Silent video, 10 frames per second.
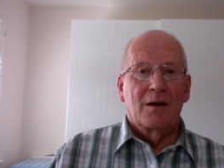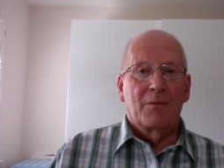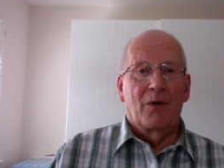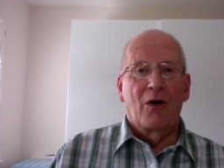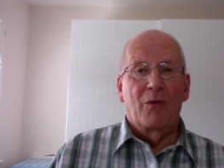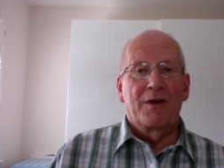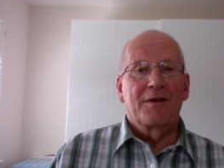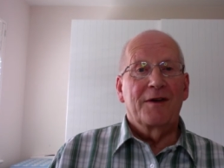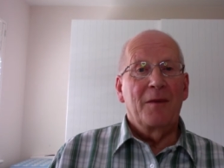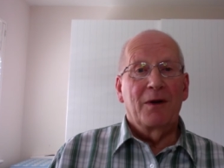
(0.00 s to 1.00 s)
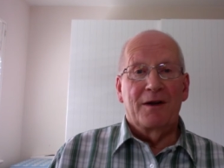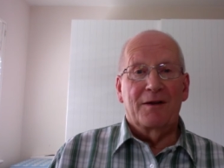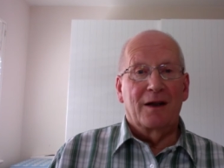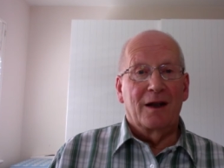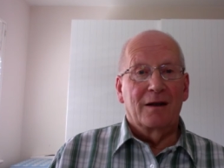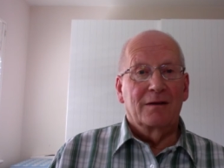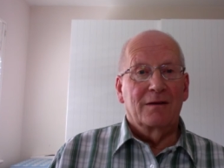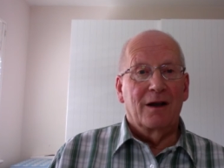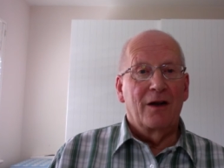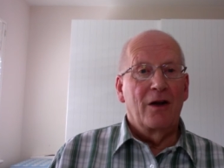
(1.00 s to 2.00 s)
Paul was simply saying
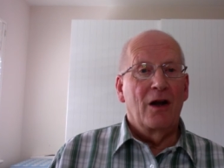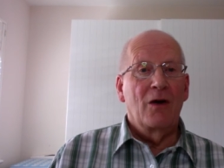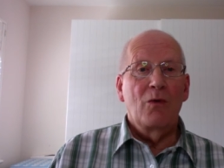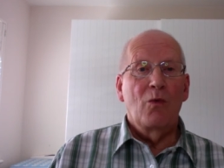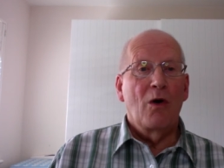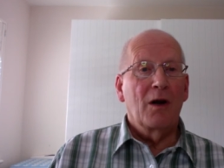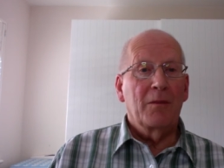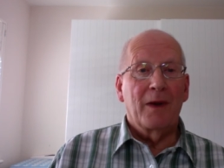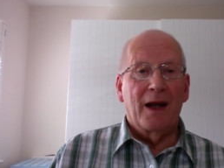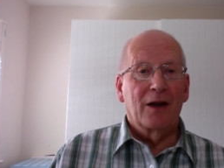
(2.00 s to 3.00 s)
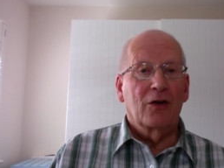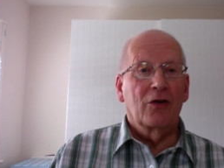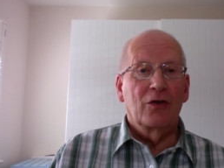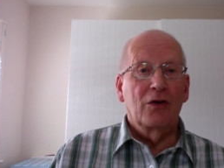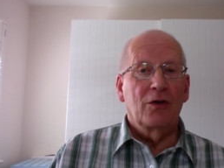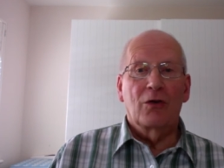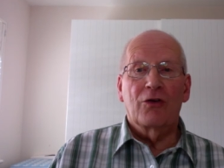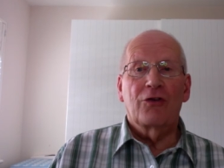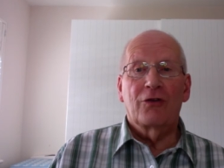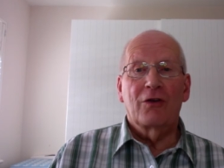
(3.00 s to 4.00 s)
that no one man could or
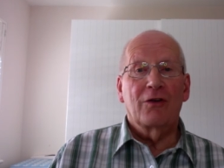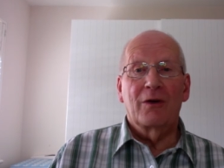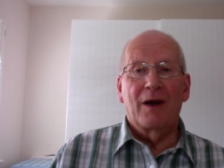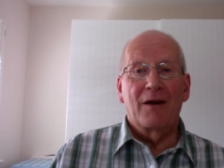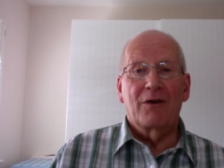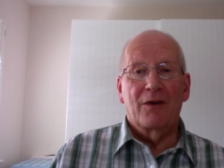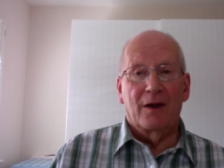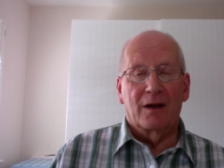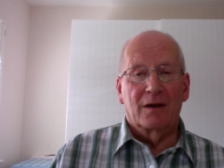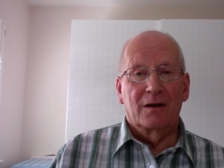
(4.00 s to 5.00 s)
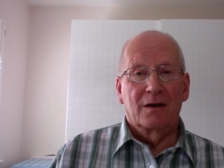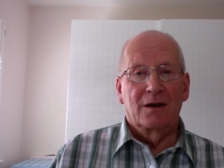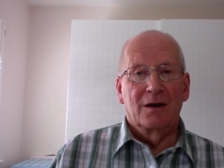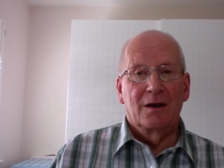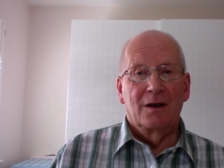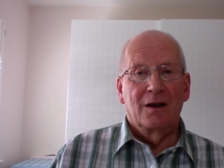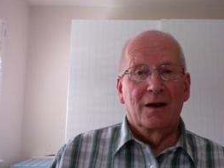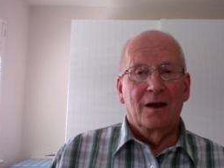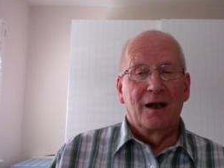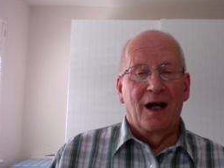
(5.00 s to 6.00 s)
should do everything,
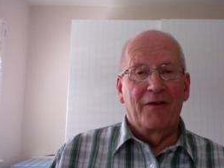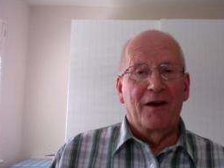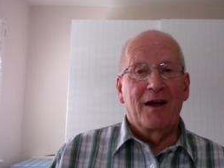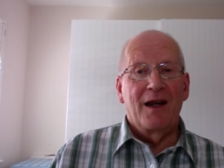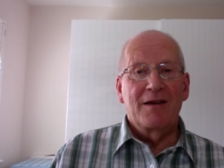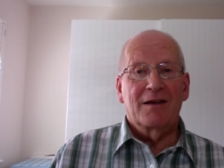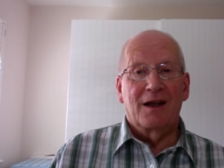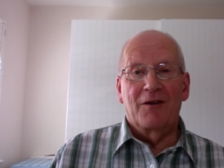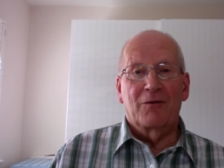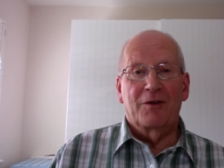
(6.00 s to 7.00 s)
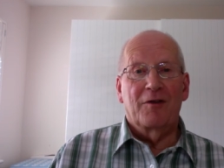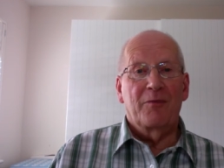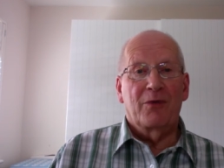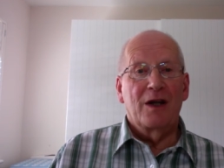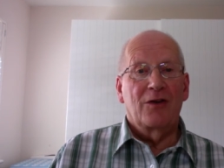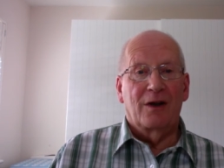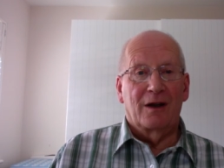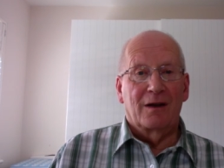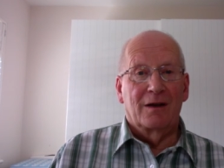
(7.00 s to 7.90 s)
and that his gift was of preaching.